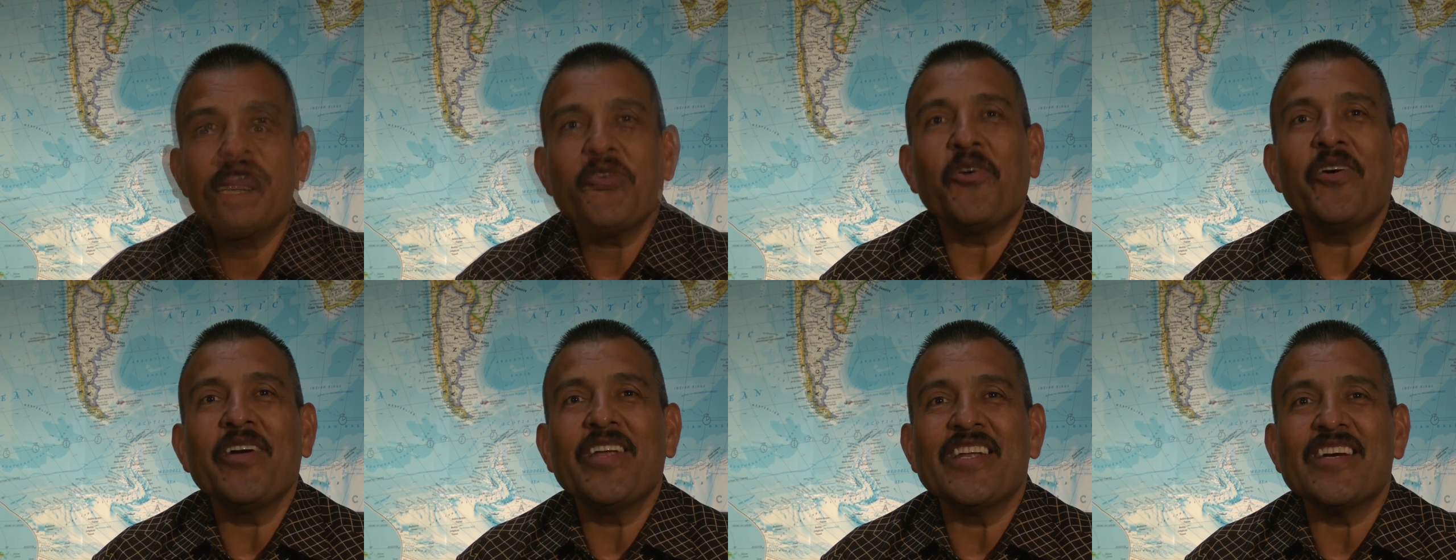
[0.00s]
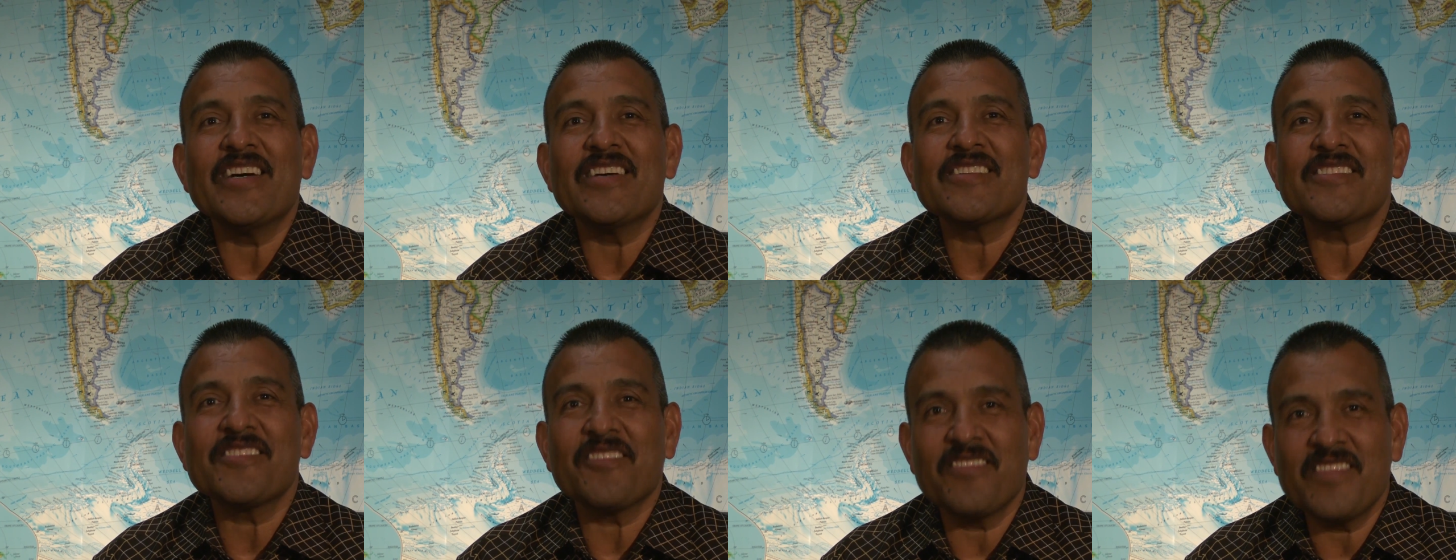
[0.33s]
Join
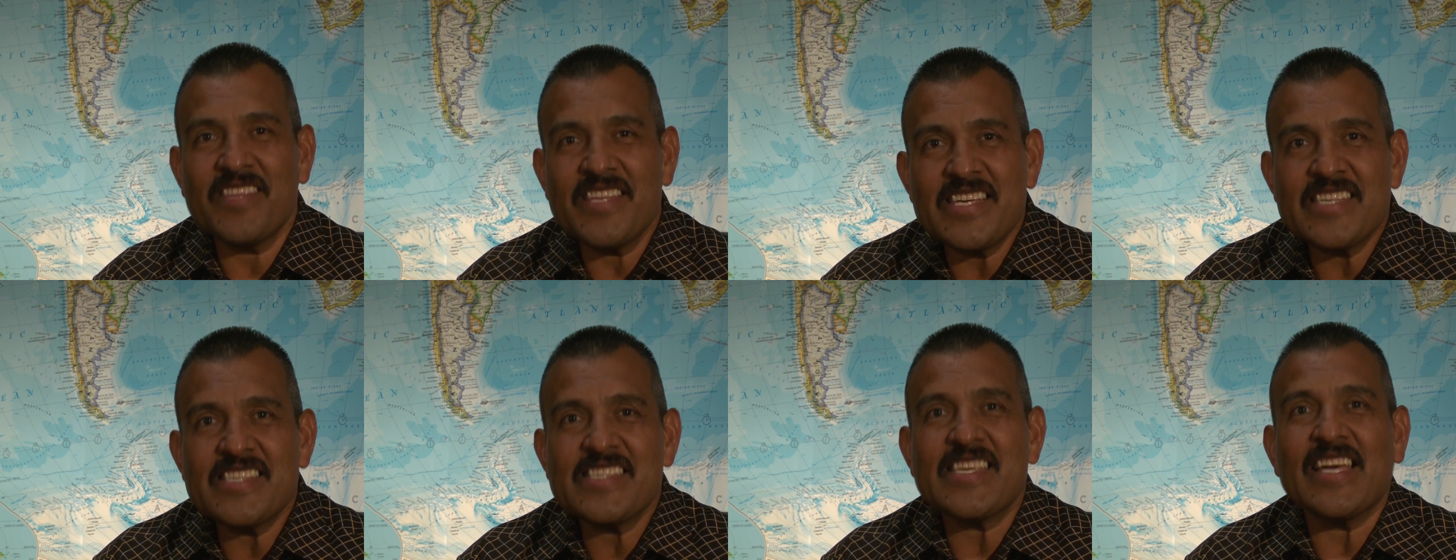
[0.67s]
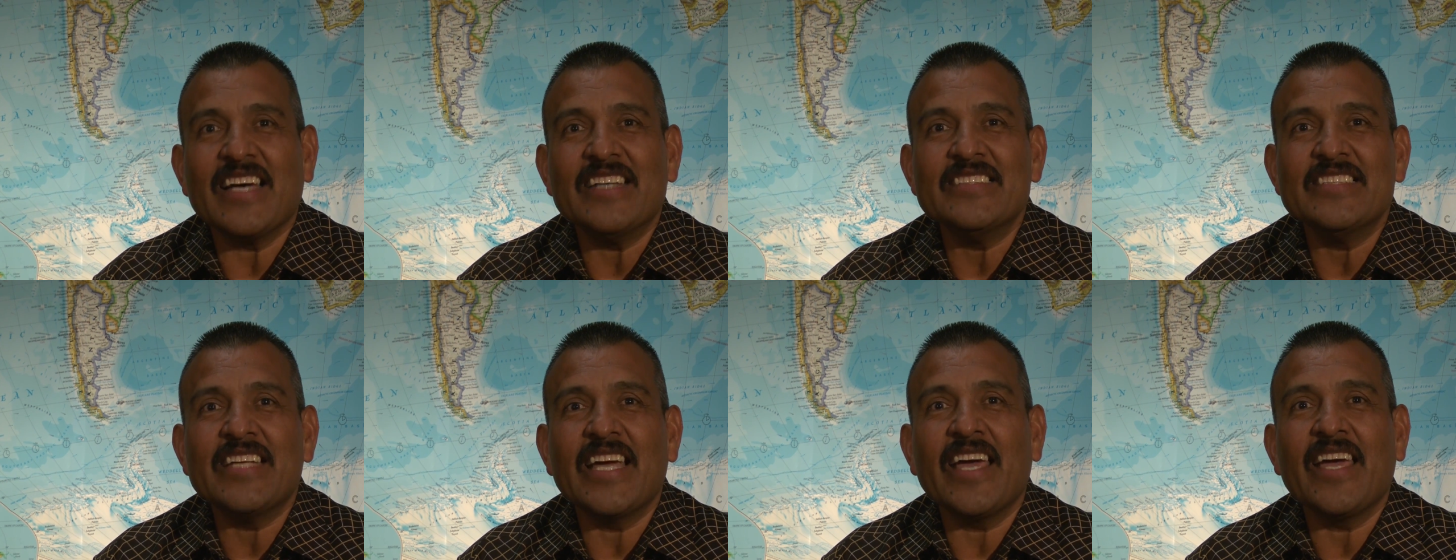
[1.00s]
us on this
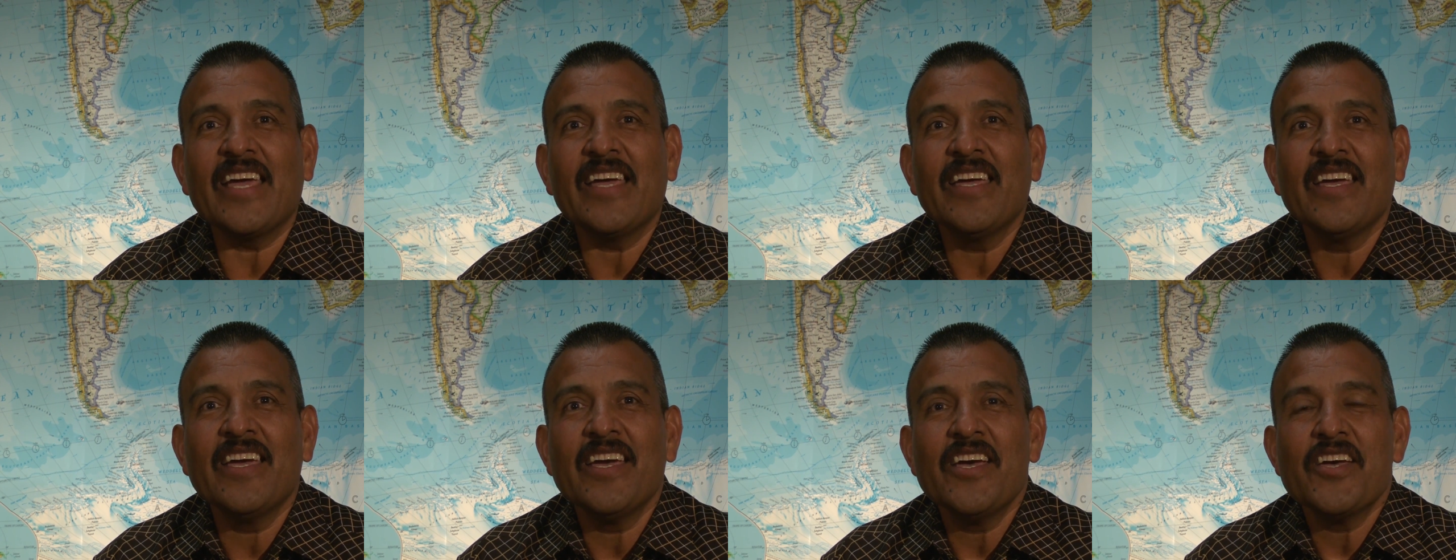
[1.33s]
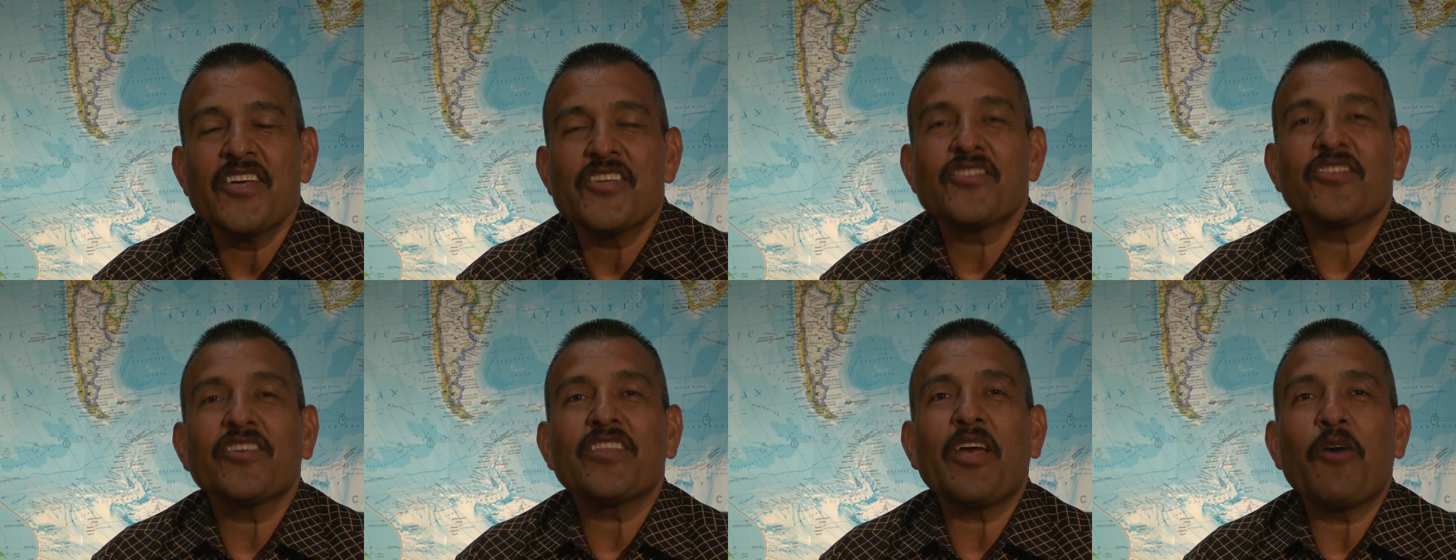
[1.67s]
Sunday
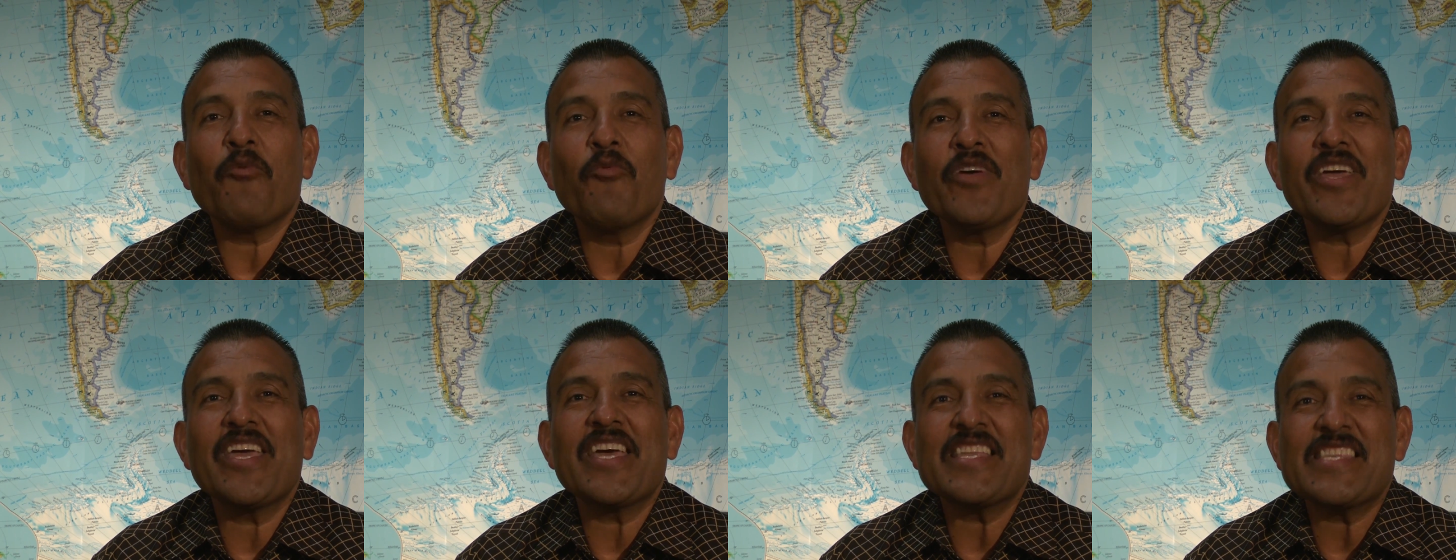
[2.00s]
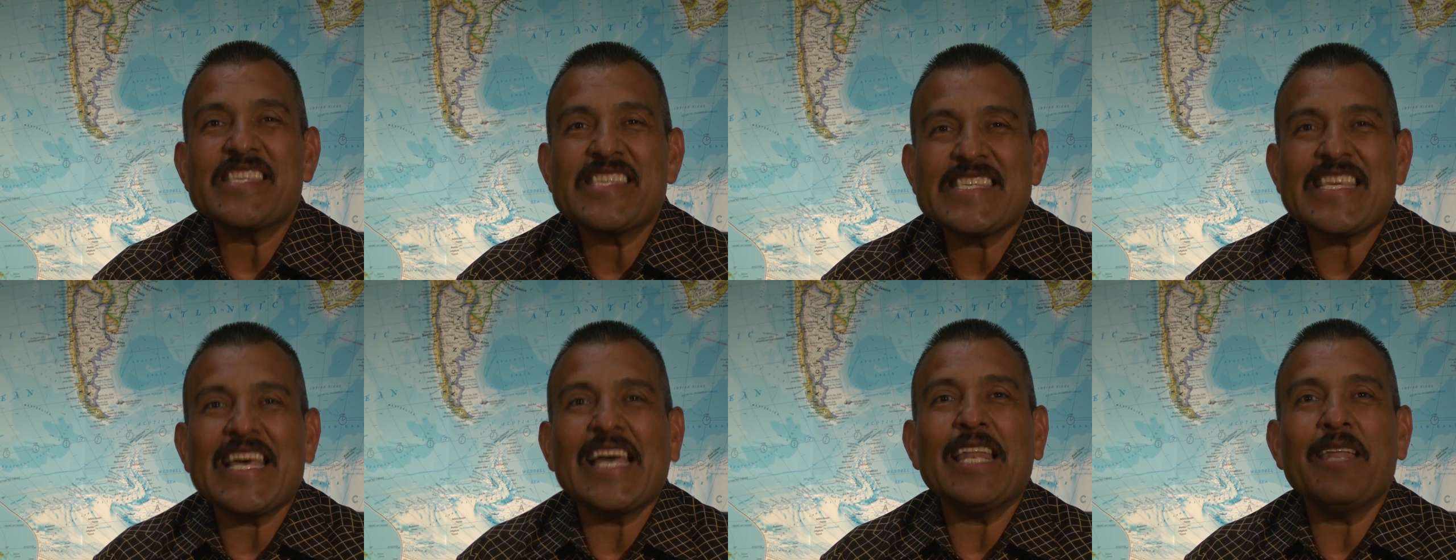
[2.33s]
so that we
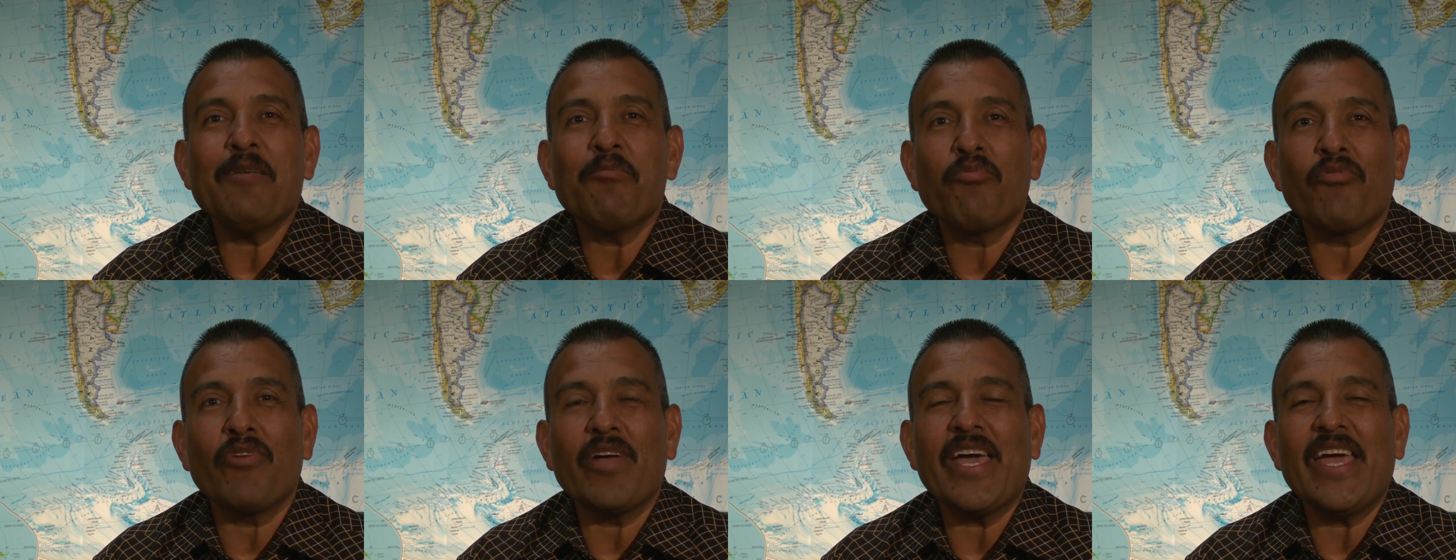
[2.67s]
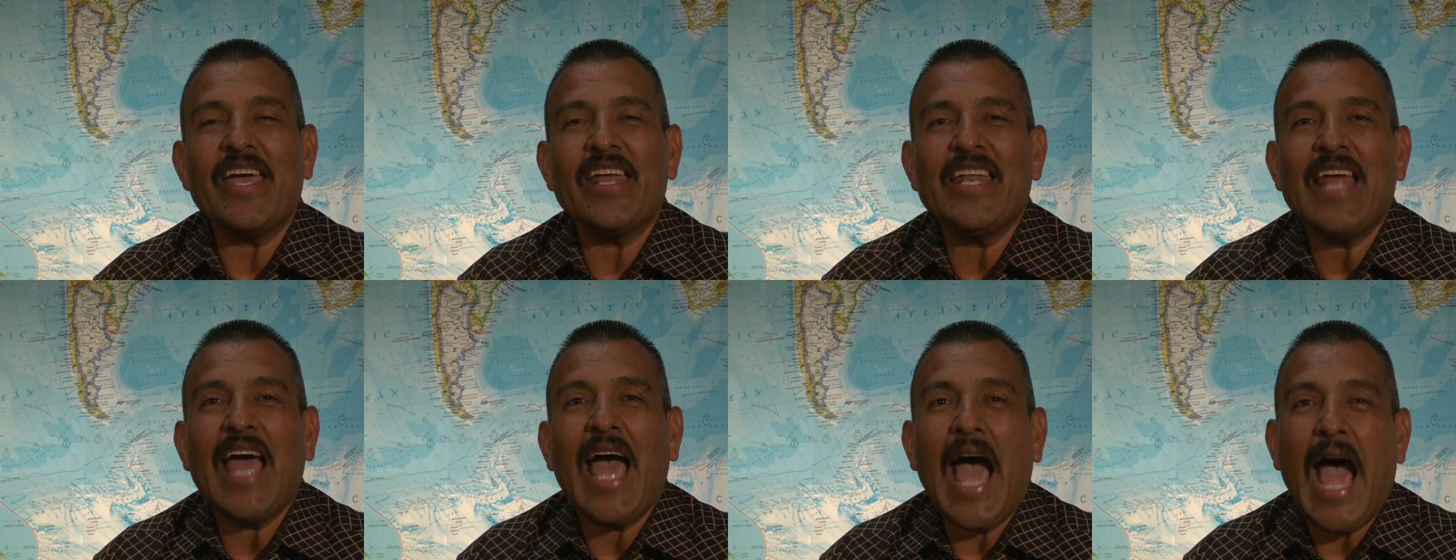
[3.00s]
can celebrate